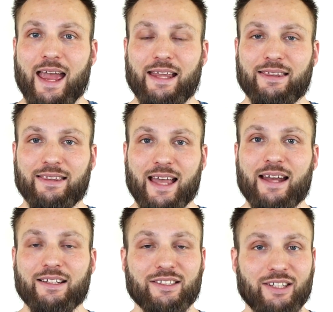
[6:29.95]
and
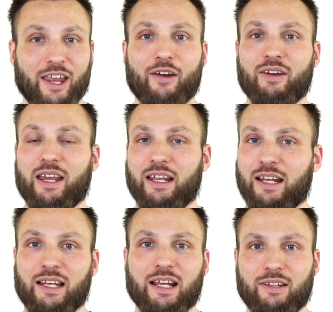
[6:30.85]
that is scary
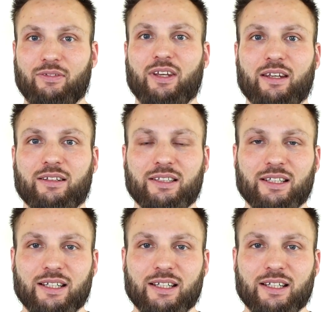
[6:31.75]
and inconvenient.